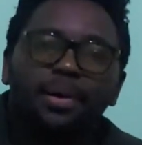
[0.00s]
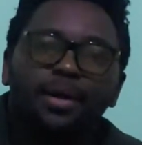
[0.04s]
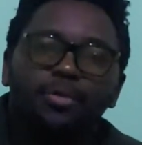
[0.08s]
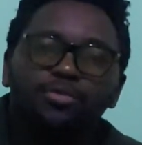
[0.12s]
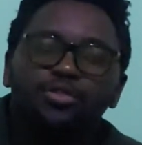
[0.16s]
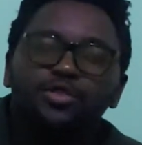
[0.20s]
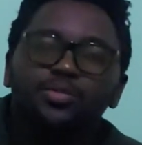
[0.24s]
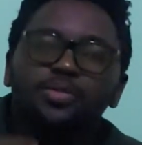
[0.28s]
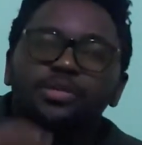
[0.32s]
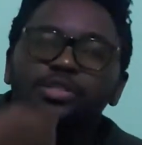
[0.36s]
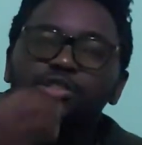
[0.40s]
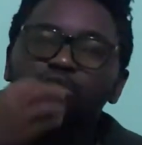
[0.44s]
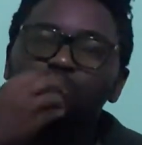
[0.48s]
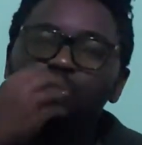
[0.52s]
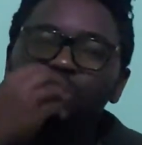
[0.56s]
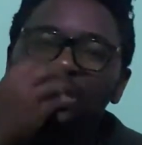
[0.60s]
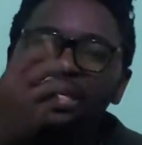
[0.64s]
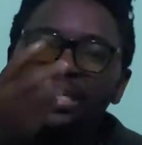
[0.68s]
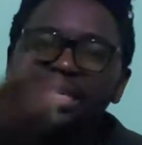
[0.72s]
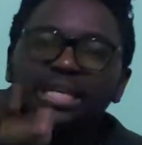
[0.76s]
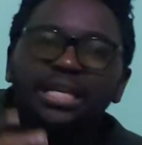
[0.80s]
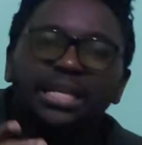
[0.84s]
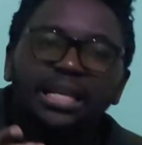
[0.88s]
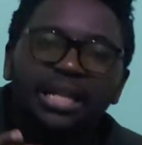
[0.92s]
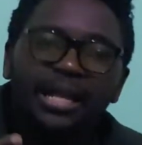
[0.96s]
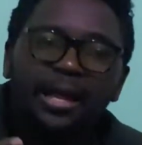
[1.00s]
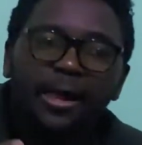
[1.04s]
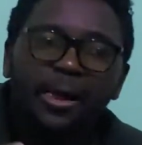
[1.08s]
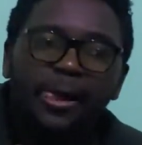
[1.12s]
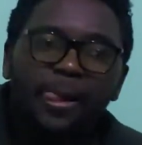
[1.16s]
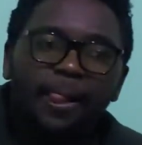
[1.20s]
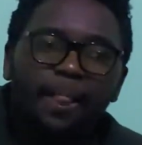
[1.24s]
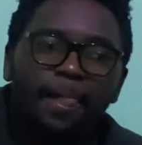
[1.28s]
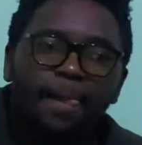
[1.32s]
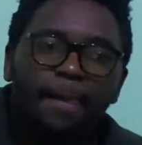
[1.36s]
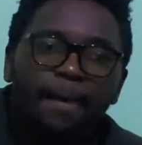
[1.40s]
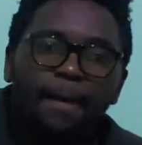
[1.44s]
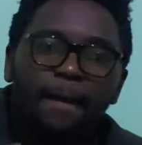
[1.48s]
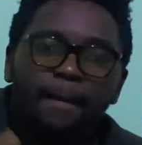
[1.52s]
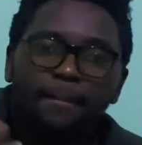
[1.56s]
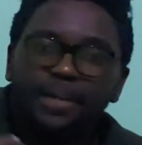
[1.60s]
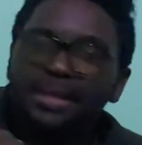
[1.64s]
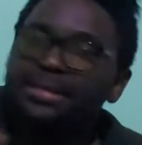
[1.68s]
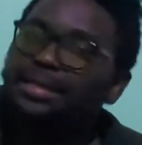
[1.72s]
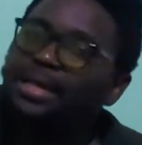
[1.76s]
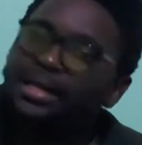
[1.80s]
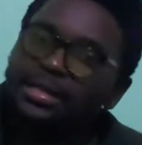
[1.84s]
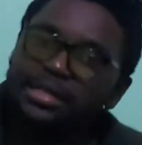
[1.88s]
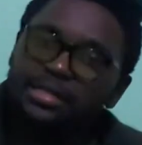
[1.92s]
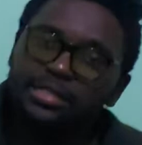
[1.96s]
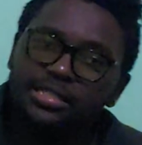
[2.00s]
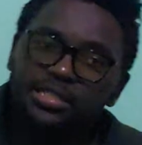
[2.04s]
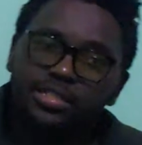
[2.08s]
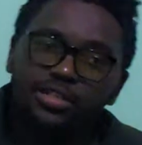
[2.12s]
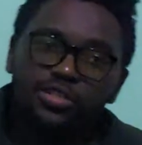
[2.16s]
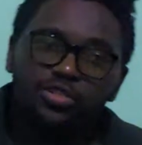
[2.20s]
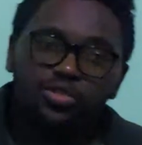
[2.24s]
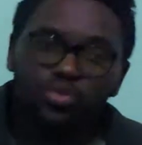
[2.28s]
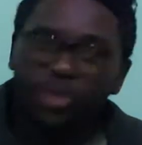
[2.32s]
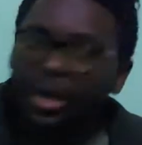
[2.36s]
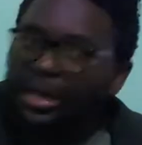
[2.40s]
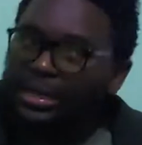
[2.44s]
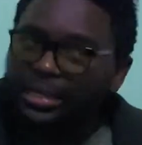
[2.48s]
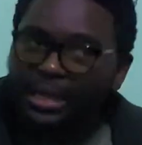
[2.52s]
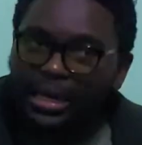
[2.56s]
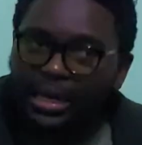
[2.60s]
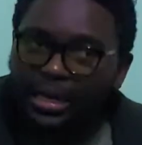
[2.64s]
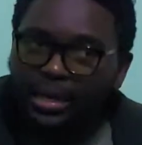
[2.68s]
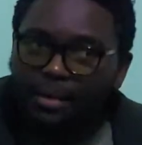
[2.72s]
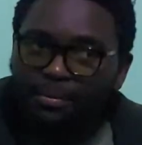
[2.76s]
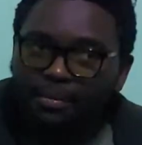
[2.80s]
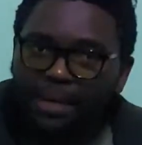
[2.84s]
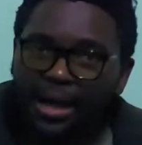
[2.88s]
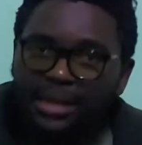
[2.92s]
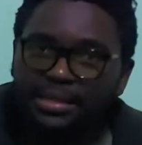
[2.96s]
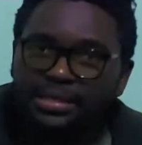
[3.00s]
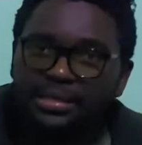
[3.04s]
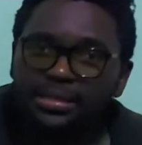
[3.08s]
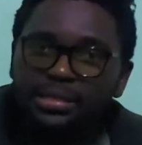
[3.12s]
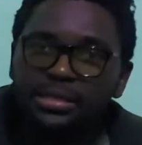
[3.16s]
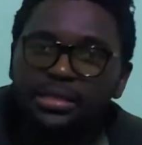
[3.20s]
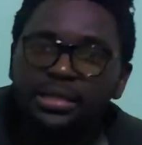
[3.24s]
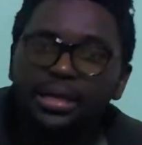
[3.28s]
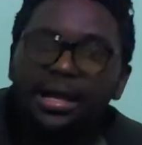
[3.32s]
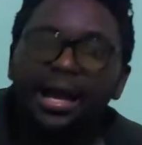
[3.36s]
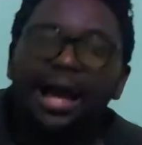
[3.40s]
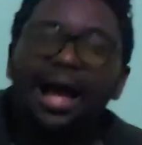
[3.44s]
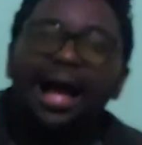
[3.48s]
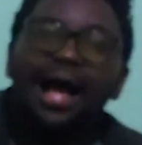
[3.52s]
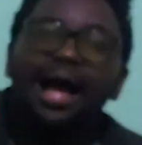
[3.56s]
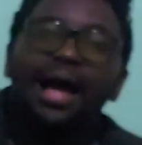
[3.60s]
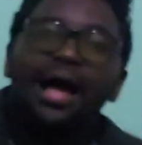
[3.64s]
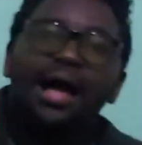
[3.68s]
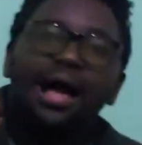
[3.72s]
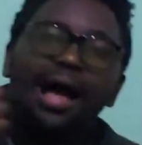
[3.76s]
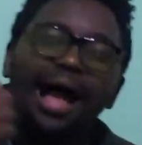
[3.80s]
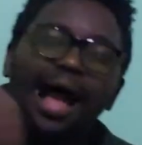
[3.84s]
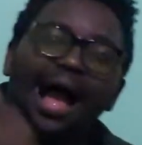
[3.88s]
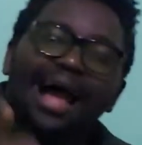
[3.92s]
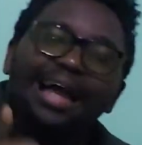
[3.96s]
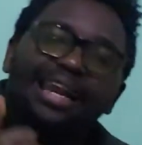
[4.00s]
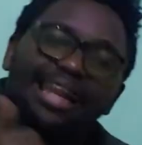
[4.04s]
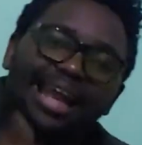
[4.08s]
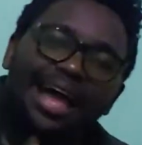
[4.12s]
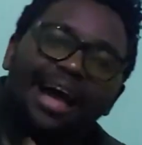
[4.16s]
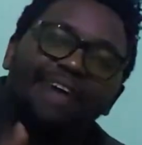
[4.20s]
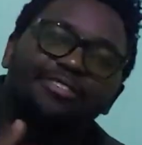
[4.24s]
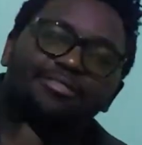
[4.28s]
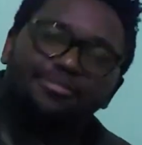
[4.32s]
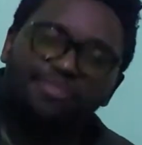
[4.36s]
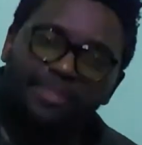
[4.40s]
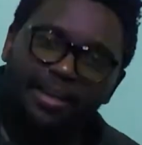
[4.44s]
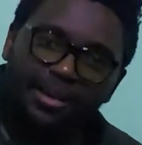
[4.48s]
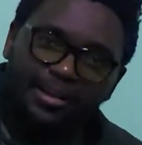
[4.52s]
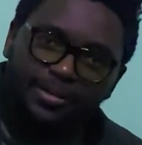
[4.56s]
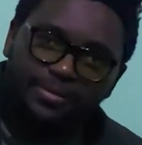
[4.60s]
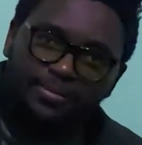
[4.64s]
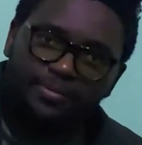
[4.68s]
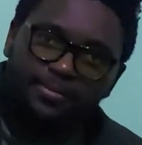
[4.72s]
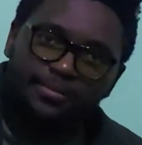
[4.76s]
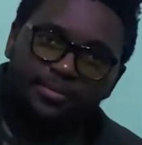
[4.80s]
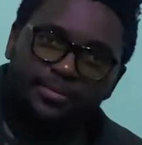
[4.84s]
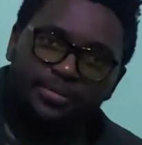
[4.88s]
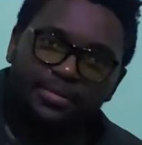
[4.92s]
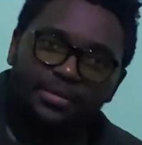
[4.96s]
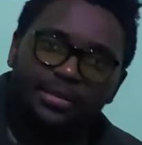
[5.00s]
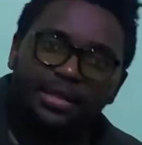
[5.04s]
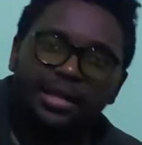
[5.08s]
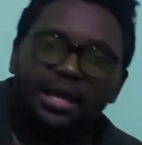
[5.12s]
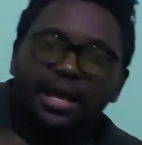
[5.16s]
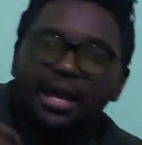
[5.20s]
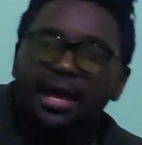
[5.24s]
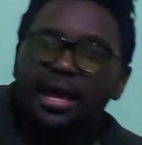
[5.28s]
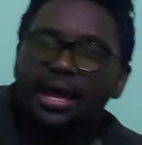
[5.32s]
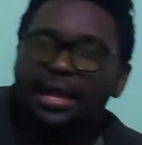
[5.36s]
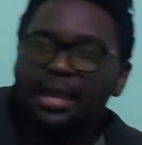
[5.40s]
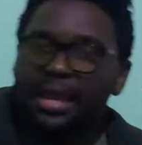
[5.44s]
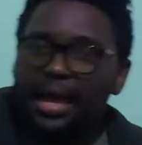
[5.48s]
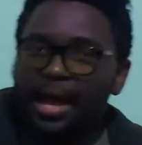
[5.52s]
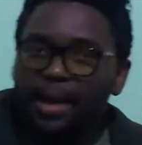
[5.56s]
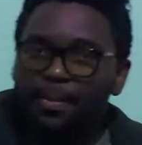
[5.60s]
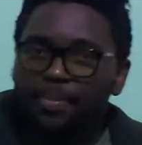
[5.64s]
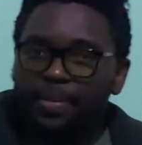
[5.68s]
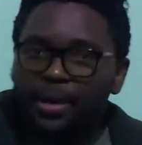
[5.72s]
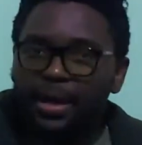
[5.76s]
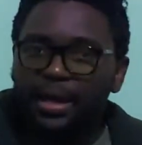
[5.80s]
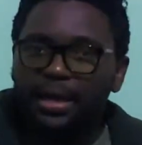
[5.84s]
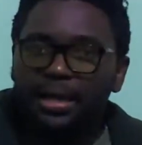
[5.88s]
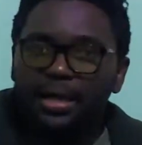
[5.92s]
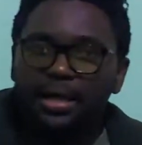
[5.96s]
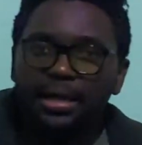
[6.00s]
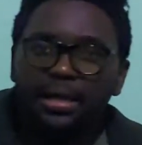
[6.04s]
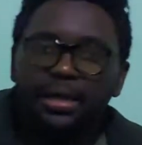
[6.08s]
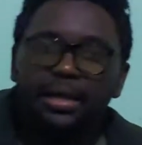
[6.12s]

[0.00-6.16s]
which means to heal. But then in SeTswana, bati alafa. Alafa.